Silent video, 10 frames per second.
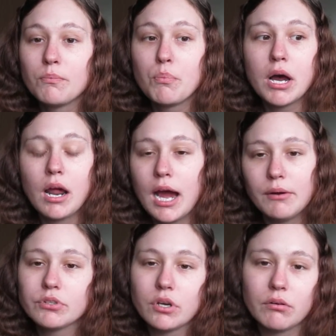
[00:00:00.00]
but I
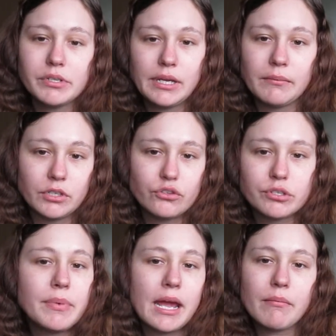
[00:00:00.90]
was always able to
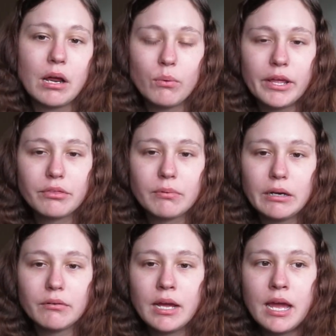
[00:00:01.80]
just pay my way through,